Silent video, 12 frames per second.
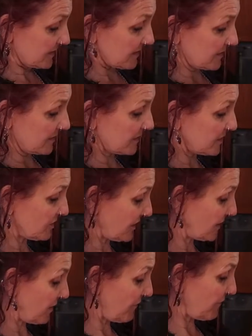So you need
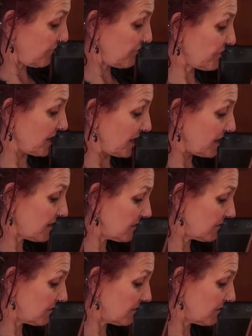like three